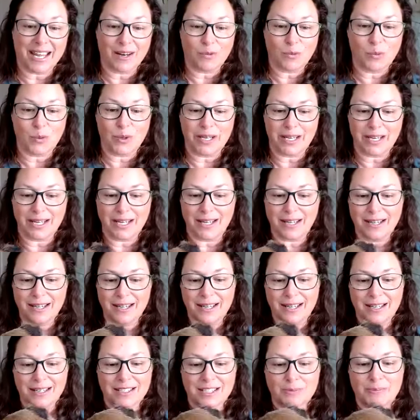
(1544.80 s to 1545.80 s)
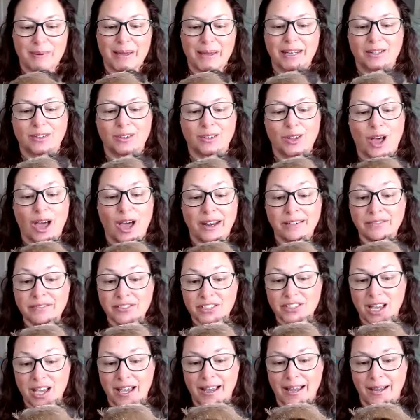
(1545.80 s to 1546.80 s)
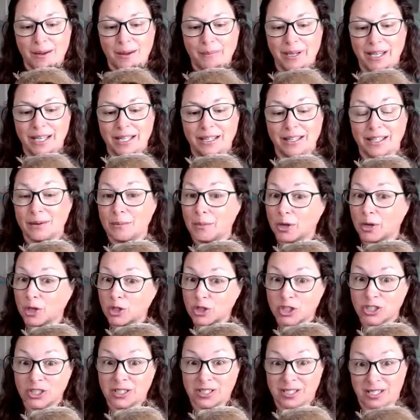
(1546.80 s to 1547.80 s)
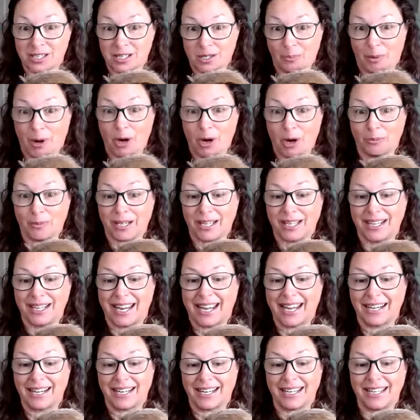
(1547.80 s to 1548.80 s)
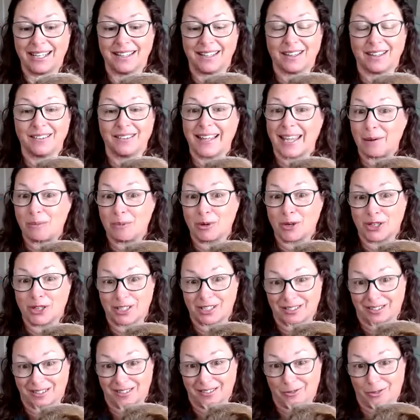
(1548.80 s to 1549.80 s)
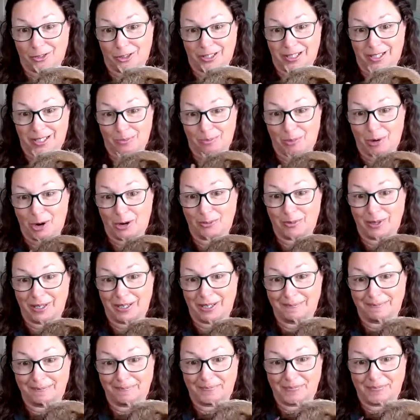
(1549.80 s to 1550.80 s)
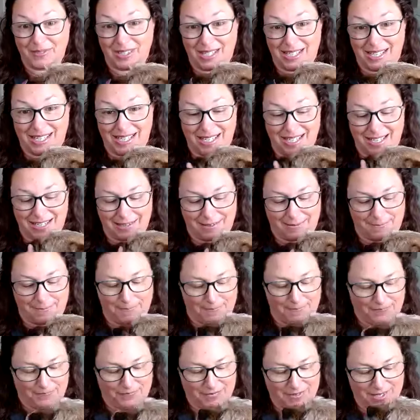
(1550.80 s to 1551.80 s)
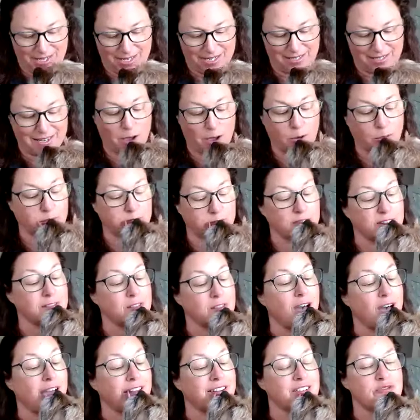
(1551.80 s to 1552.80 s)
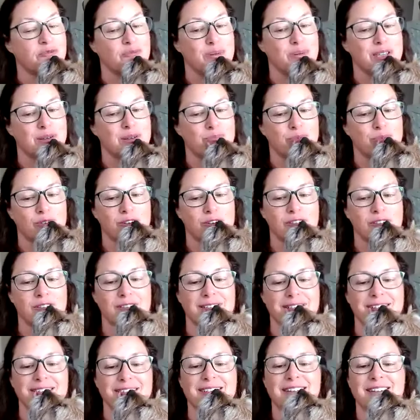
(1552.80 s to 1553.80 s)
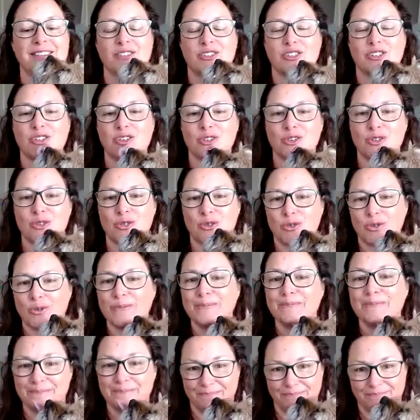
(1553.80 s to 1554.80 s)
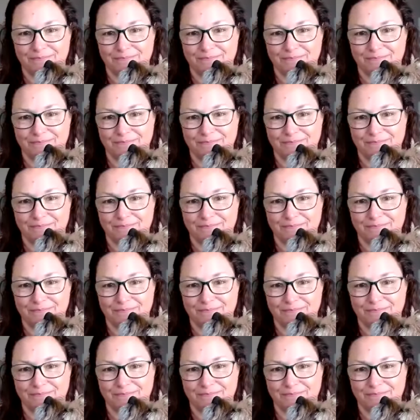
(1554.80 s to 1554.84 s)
And we spend a lot of time in the emergency department and in the labor and delivery department. He has helped a lot of people to,